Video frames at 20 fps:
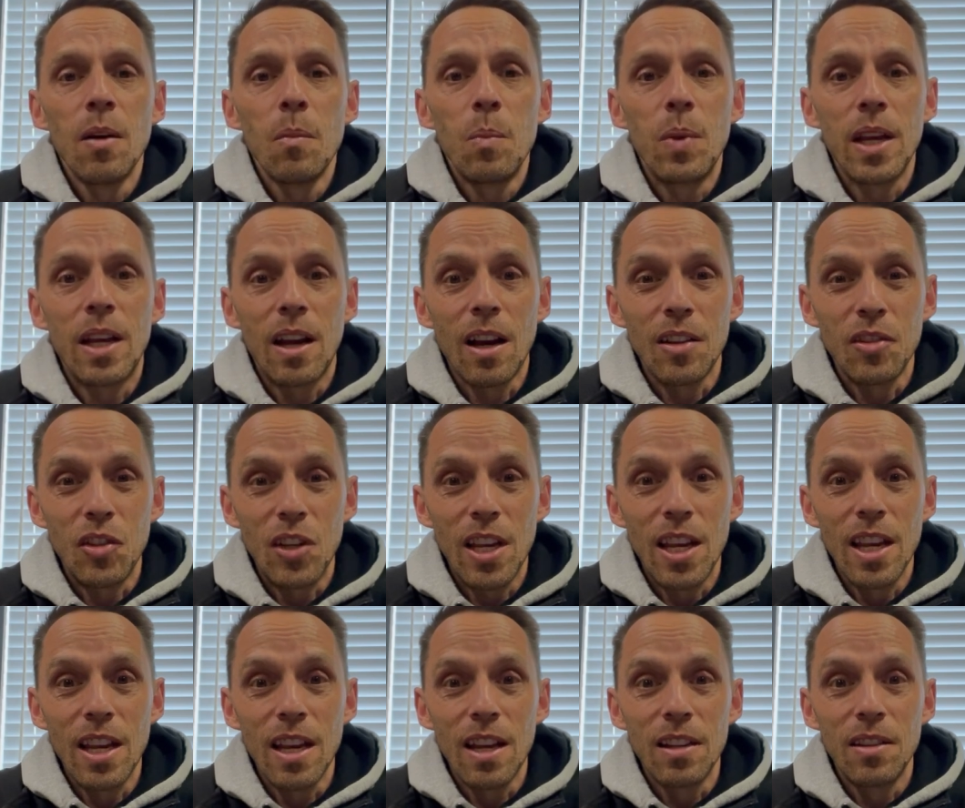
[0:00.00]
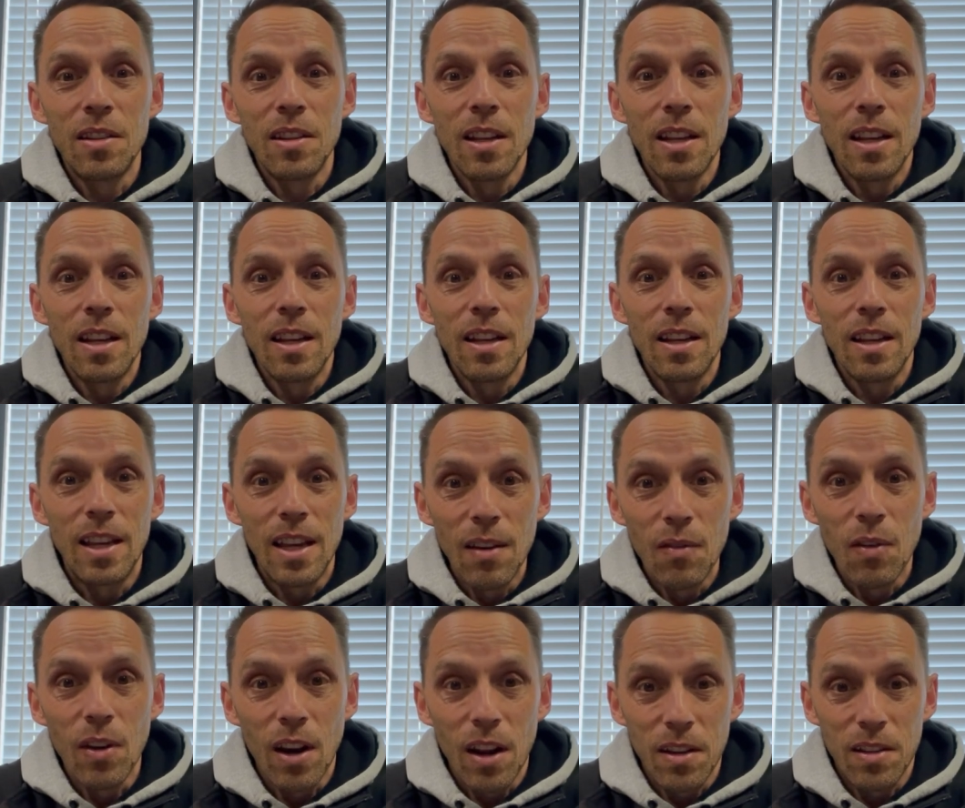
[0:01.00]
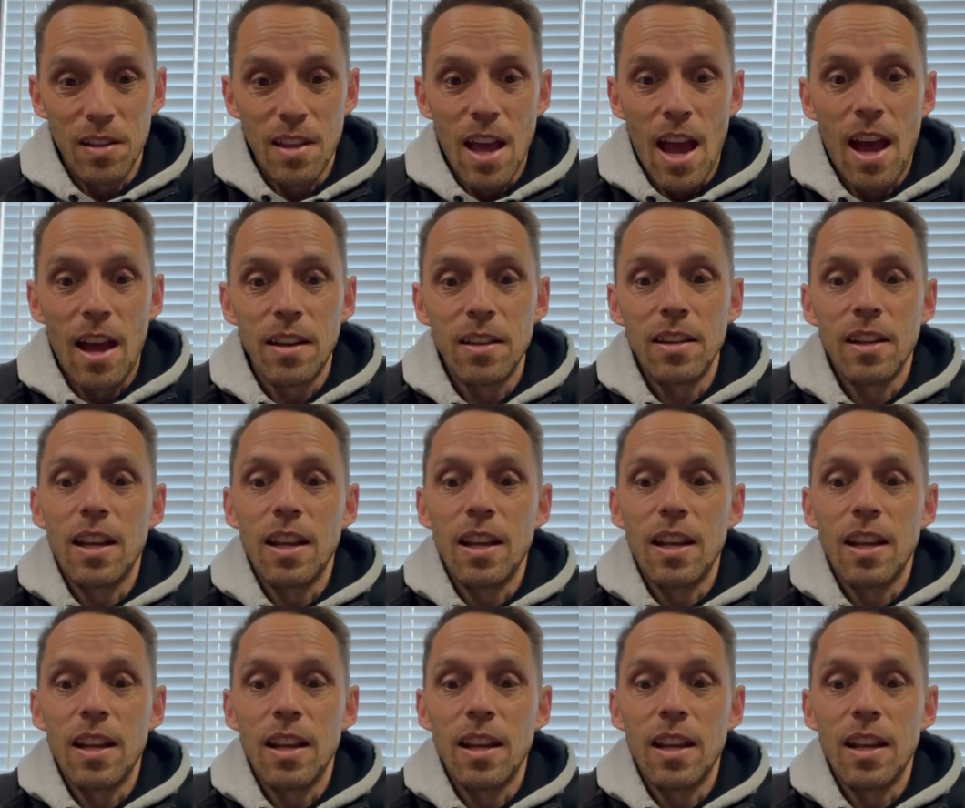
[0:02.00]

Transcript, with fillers: because he has given us that.